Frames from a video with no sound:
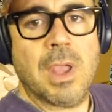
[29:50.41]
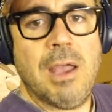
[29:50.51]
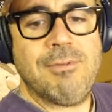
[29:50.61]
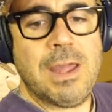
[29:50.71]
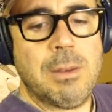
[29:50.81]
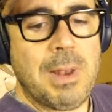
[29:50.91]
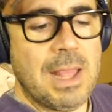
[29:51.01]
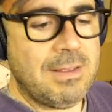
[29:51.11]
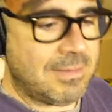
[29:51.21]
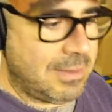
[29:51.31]
I found a
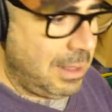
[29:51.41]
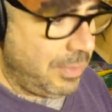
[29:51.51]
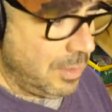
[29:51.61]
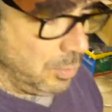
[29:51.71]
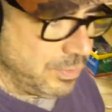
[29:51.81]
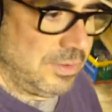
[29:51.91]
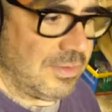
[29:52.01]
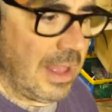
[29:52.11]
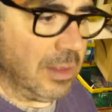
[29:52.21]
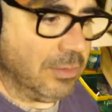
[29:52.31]
place that also
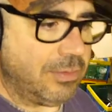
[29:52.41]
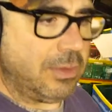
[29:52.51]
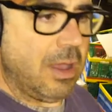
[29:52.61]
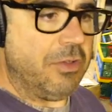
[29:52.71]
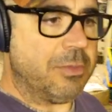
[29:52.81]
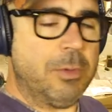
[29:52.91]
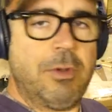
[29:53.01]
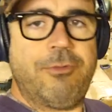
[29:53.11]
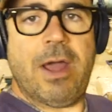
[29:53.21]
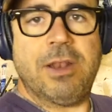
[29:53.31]
sells castable
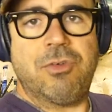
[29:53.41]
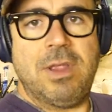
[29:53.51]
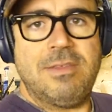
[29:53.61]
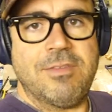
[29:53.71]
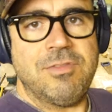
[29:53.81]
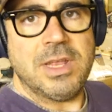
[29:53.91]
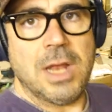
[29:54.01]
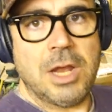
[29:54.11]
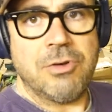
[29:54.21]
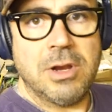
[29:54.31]
refractory
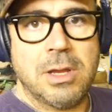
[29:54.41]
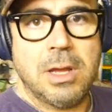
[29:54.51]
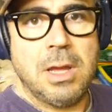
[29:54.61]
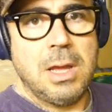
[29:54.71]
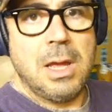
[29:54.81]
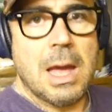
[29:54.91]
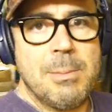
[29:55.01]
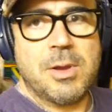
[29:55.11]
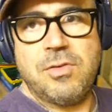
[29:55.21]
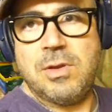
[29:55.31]
1700,
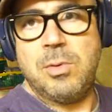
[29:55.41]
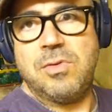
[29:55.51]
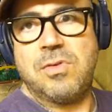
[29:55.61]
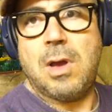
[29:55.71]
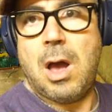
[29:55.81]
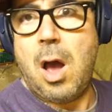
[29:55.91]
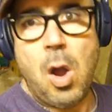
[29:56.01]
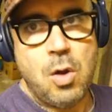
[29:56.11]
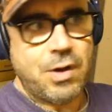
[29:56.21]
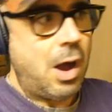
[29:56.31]
and because it was
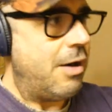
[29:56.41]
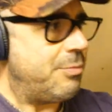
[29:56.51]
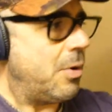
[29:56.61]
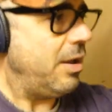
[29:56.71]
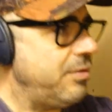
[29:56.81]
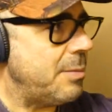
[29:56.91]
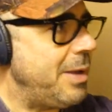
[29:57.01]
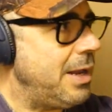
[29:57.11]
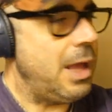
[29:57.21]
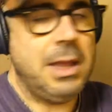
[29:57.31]
over half price, I
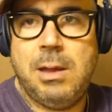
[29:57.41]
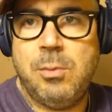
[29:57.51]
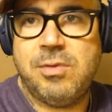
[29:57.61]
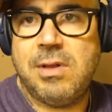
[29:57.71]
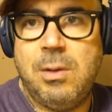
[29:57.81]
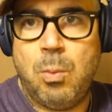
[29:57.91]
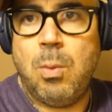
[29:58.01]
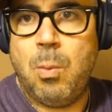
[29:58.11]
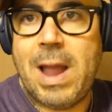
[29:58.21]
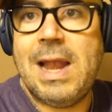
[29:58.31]
mean, like, it was
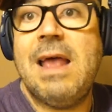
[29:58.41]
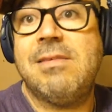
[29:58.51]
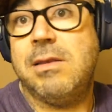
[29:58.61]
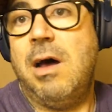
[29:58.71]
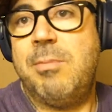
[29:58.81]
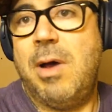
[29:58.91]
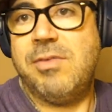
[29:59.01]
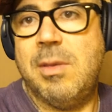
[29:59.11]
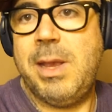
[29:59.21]
way less than half price.